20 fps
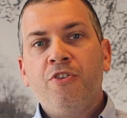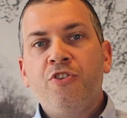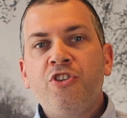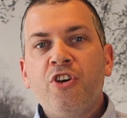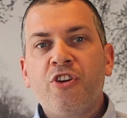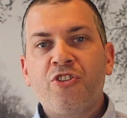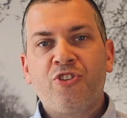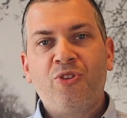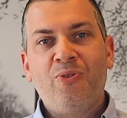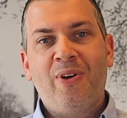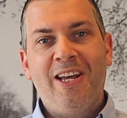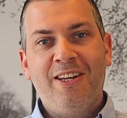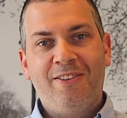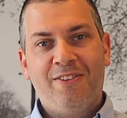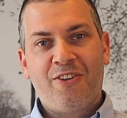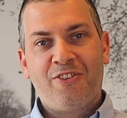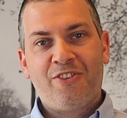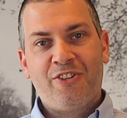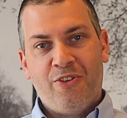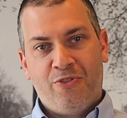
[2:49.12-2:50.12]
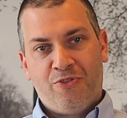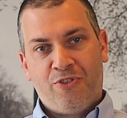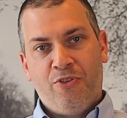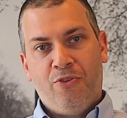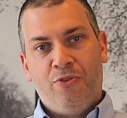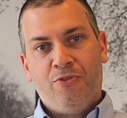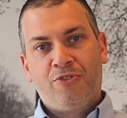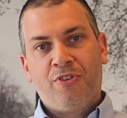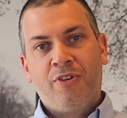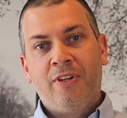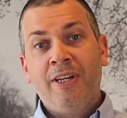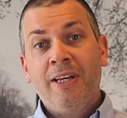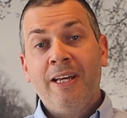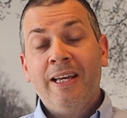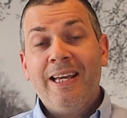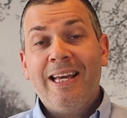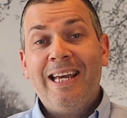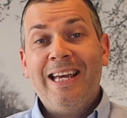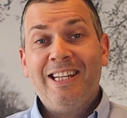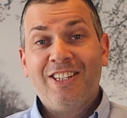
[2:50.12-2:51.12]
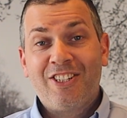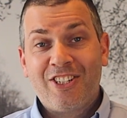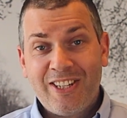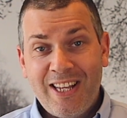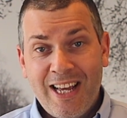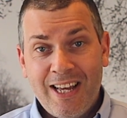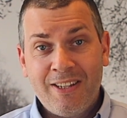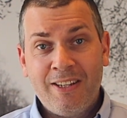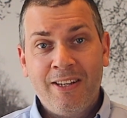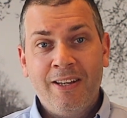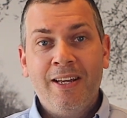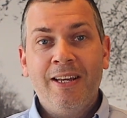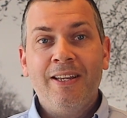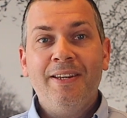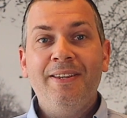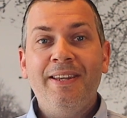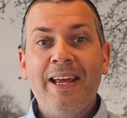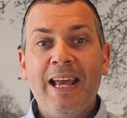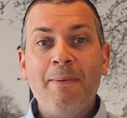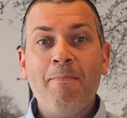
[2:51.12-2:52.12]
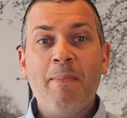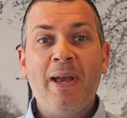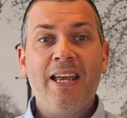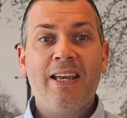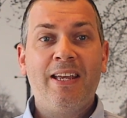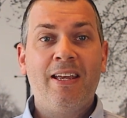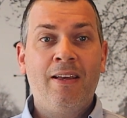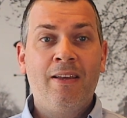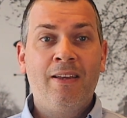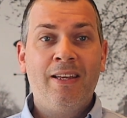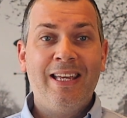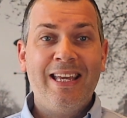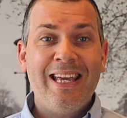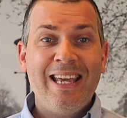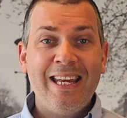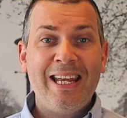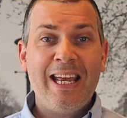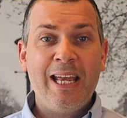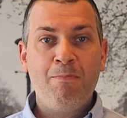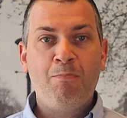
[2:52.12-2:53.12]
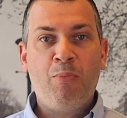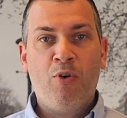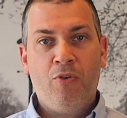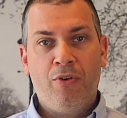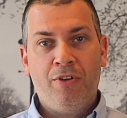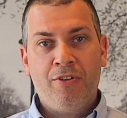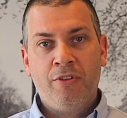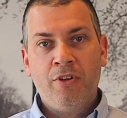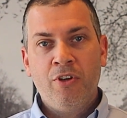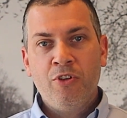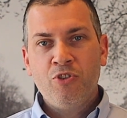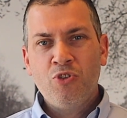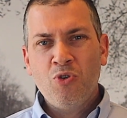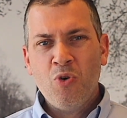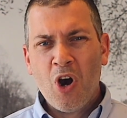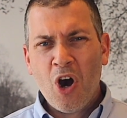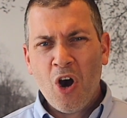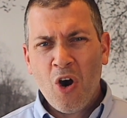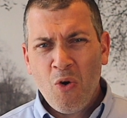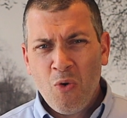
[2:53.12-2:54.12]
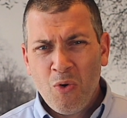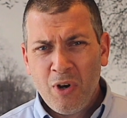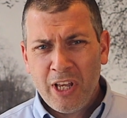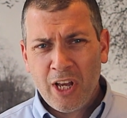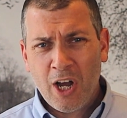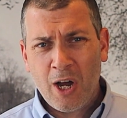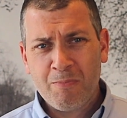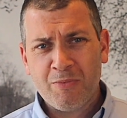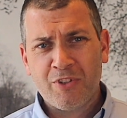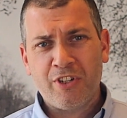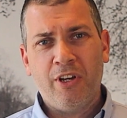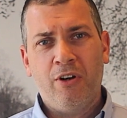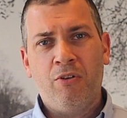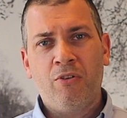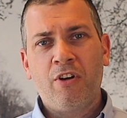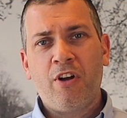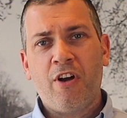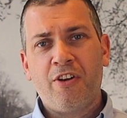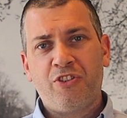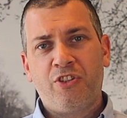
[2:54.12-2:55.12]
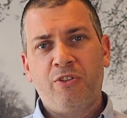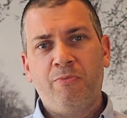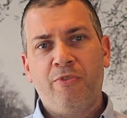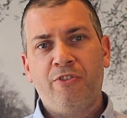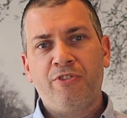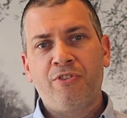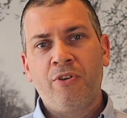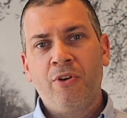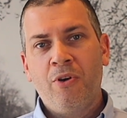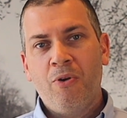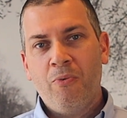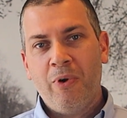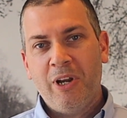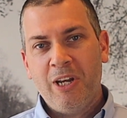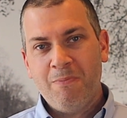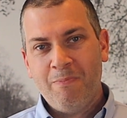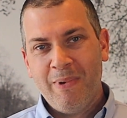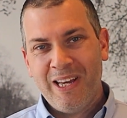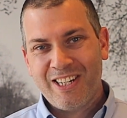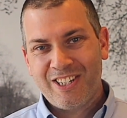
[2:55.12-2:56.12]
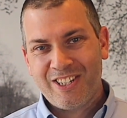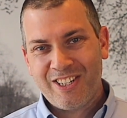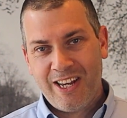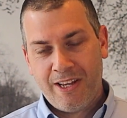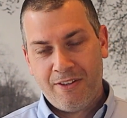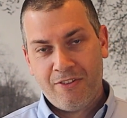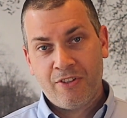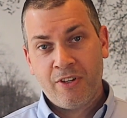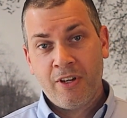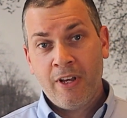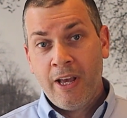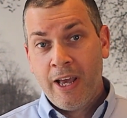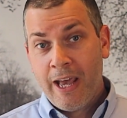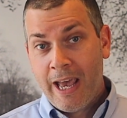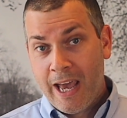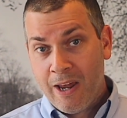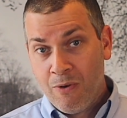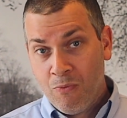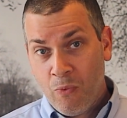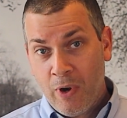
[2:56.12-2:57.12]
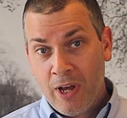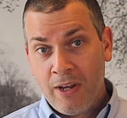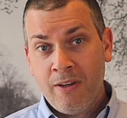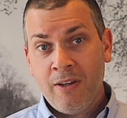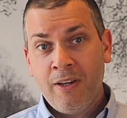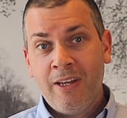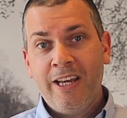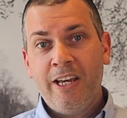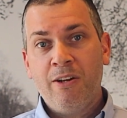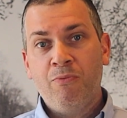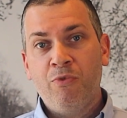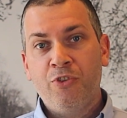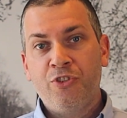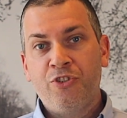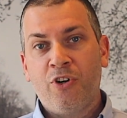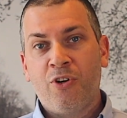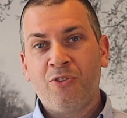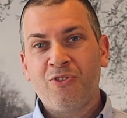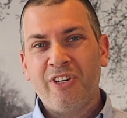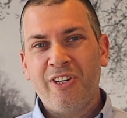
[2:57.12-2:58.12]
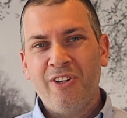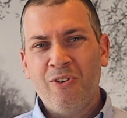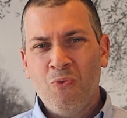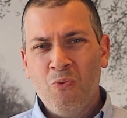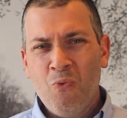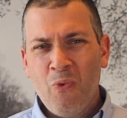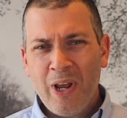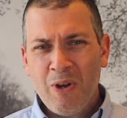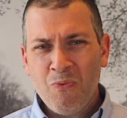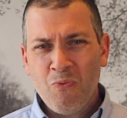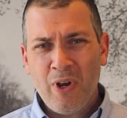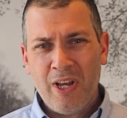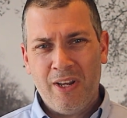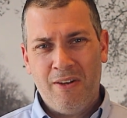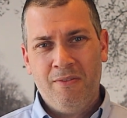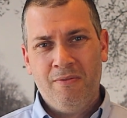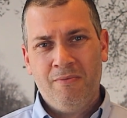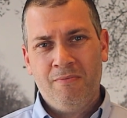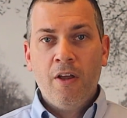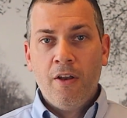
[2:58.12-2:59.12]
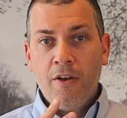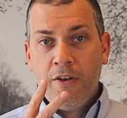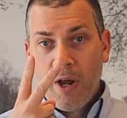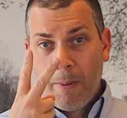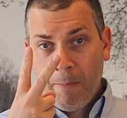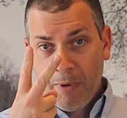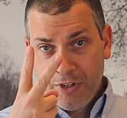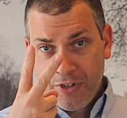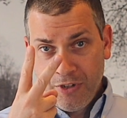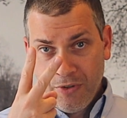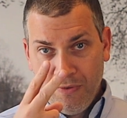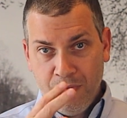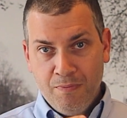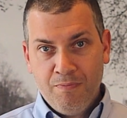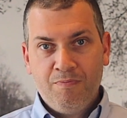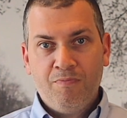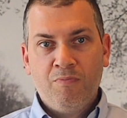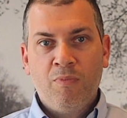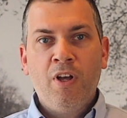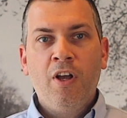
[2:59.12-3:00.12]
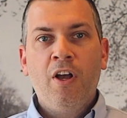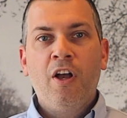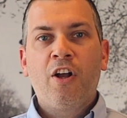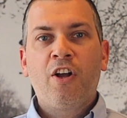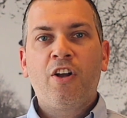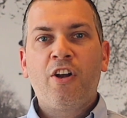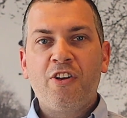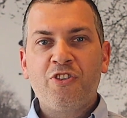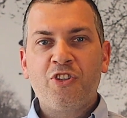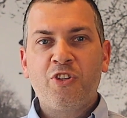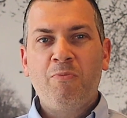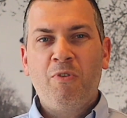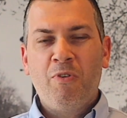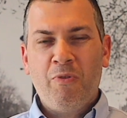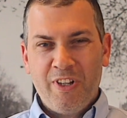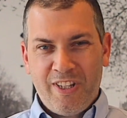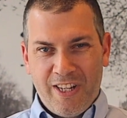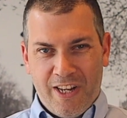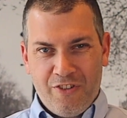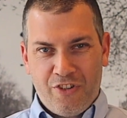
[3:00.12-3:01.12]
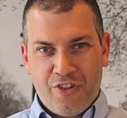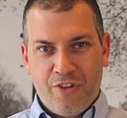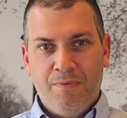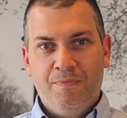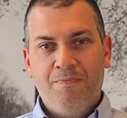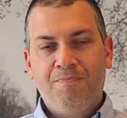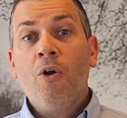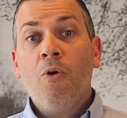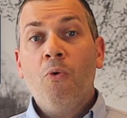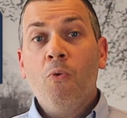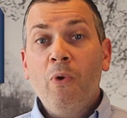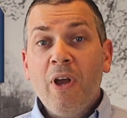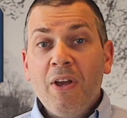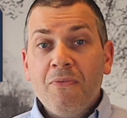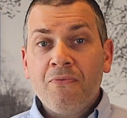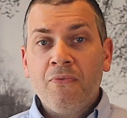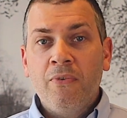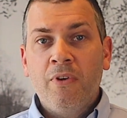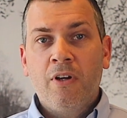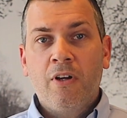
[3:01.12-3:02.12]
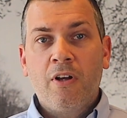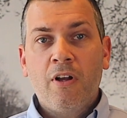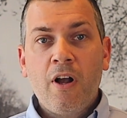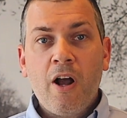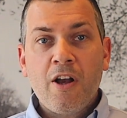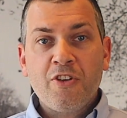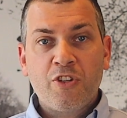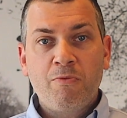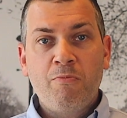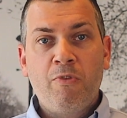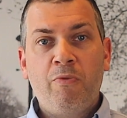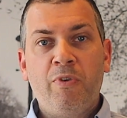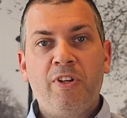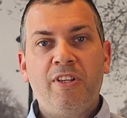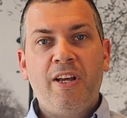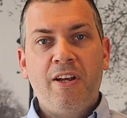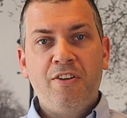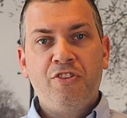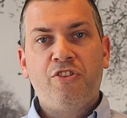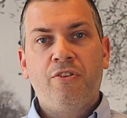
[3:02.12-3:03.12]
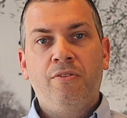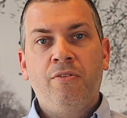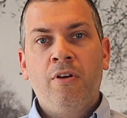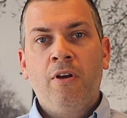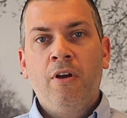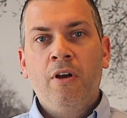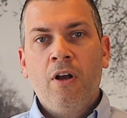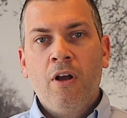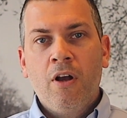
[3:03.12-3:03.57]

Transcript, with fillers: just to hit their sales goals. Instead, they make it a point to only upsell customers when it makes sense and when it results in a win-win. Number two, customer retention. With customer retention,